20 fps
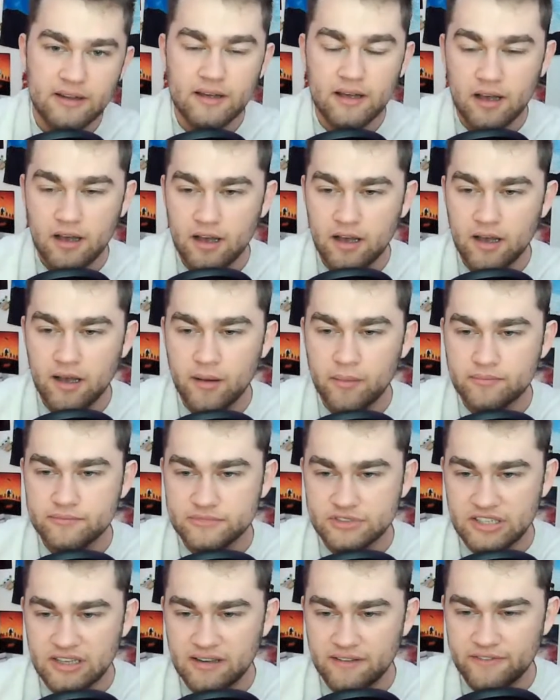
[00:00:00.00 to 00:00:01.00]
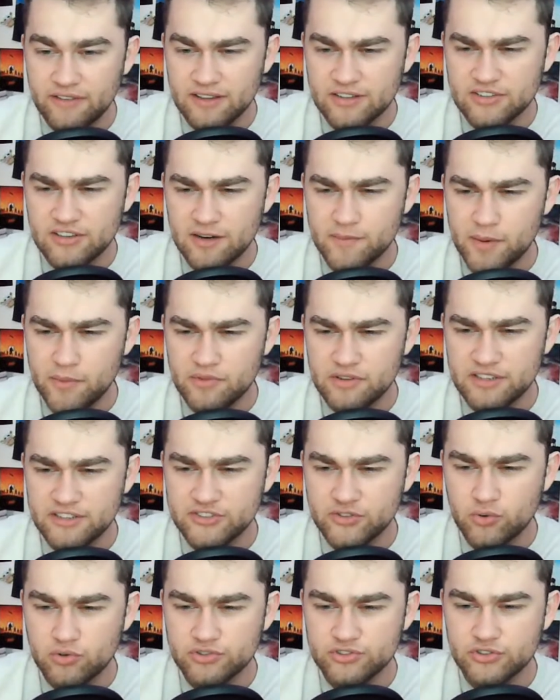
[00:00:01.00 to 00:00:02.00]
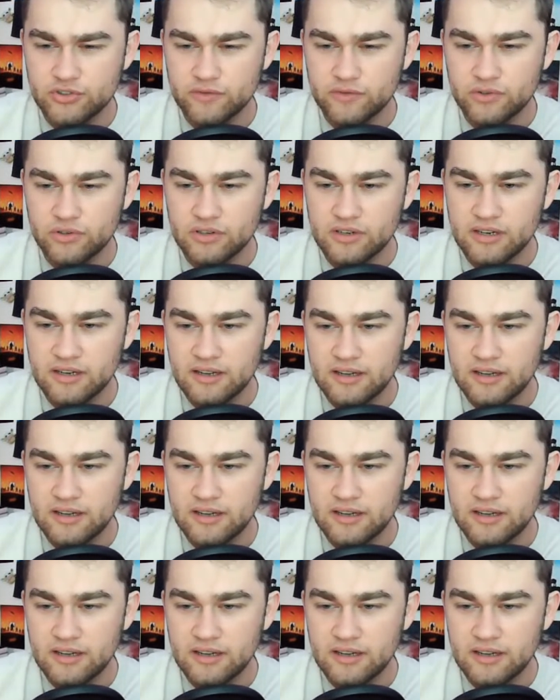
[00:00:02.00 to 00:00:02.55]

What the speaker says: So yeah, I feel like there's a lot of people in the Discord server